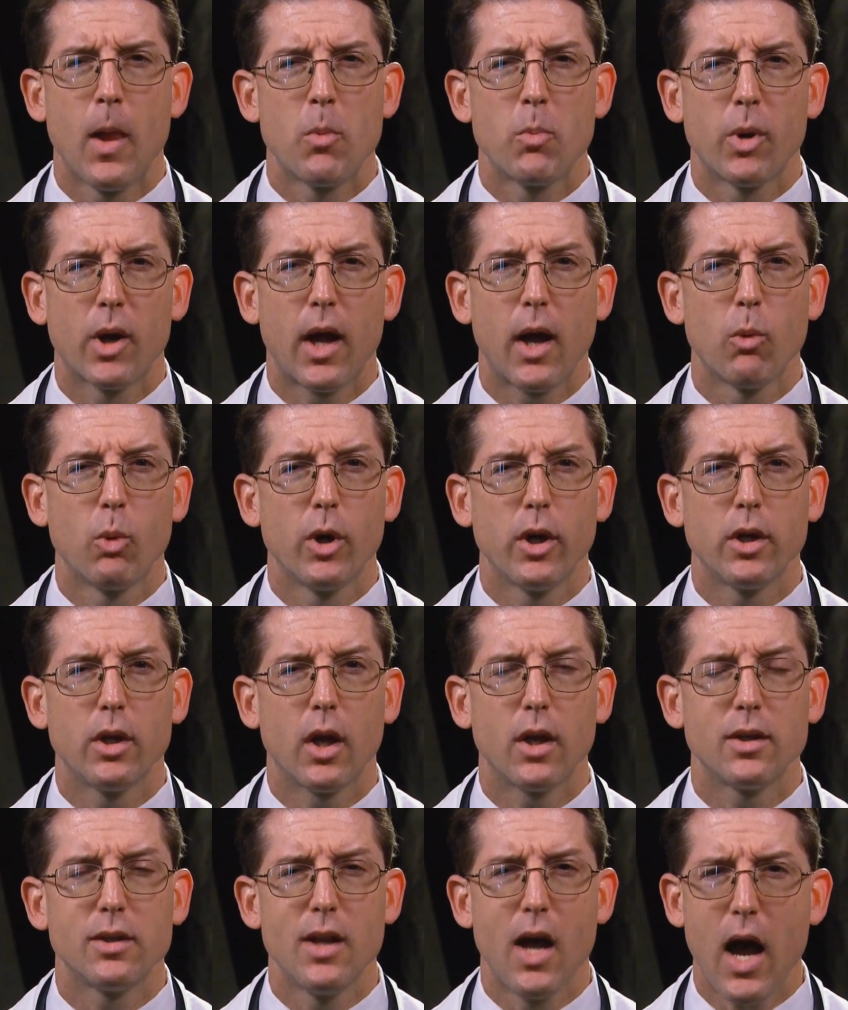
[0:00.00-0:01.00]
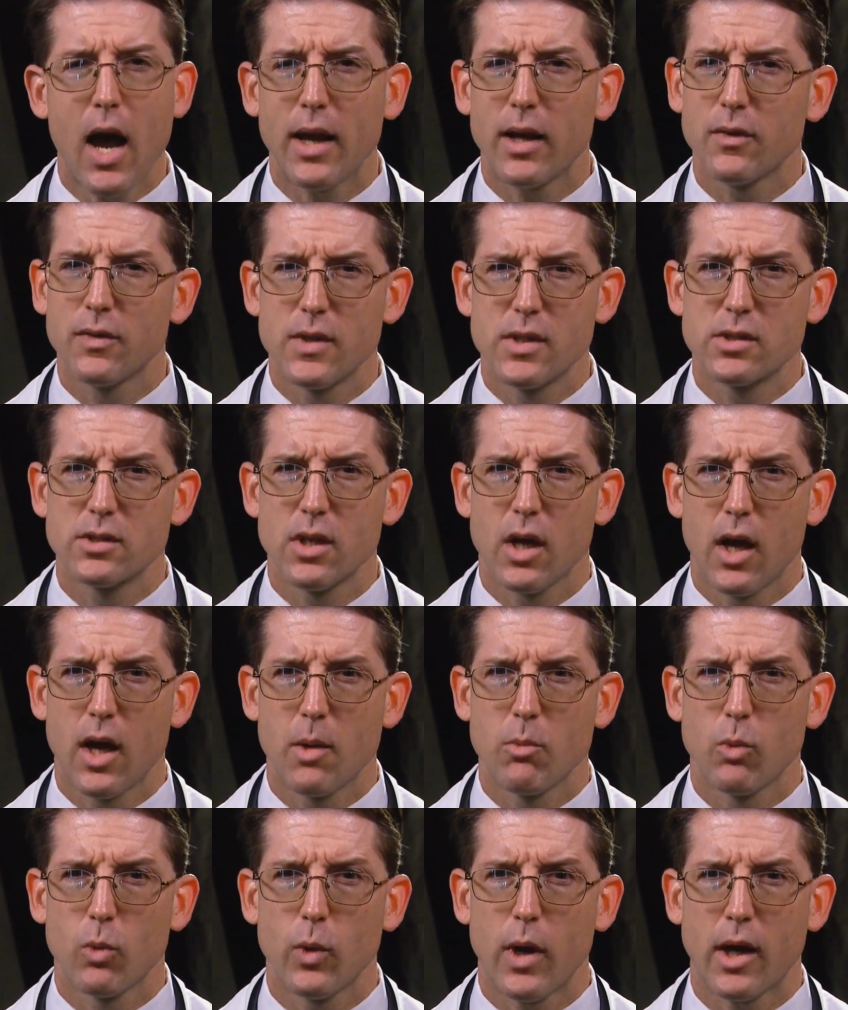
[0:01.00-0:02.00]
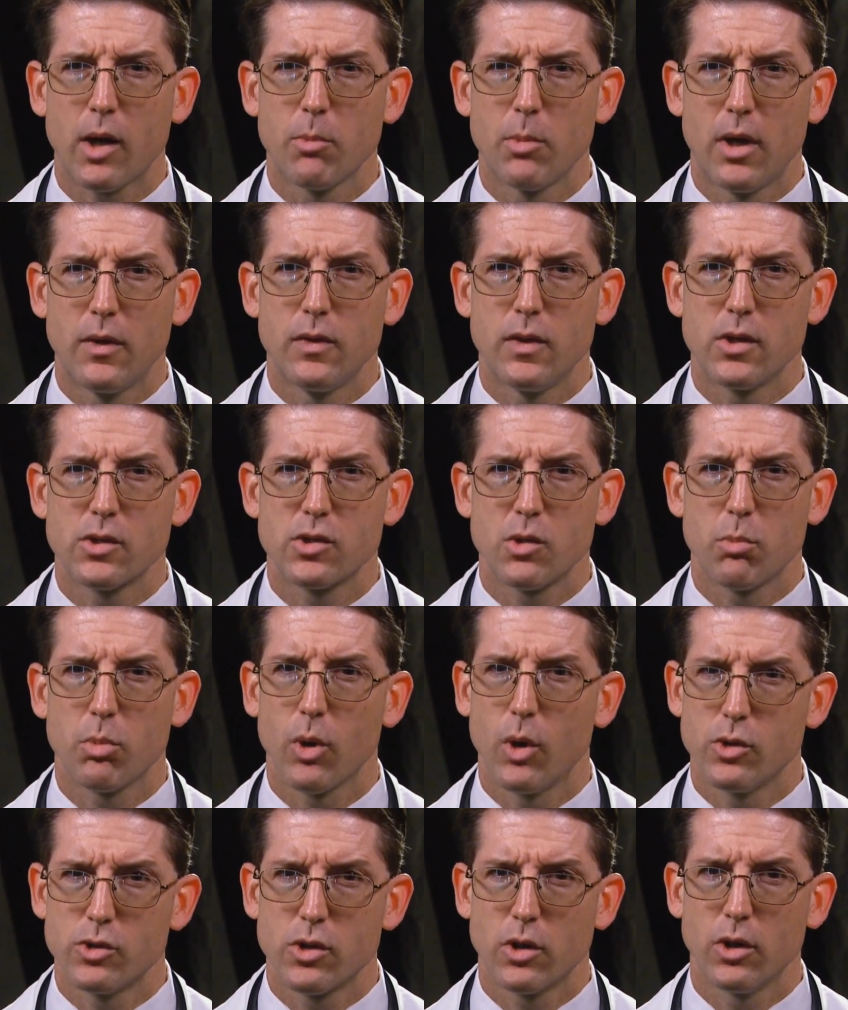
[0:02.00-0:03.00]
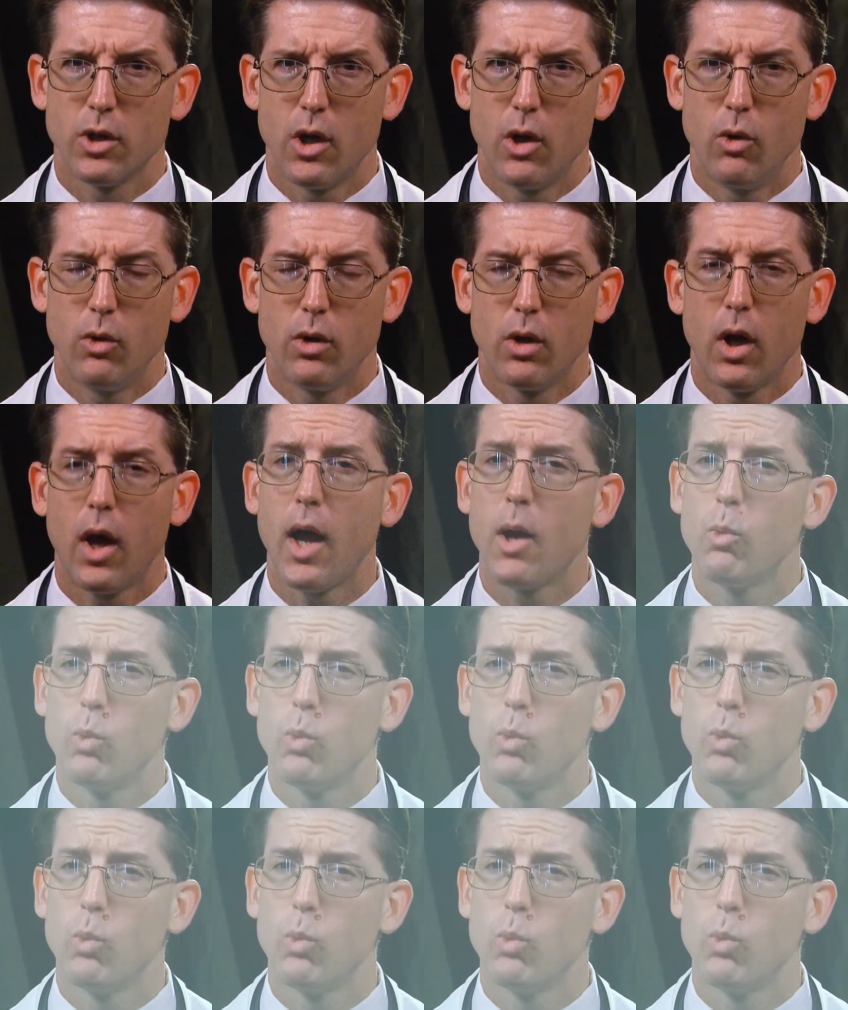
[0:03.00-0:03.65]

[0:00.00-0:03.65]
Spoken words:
But I would not at this time recommend this approach alone. I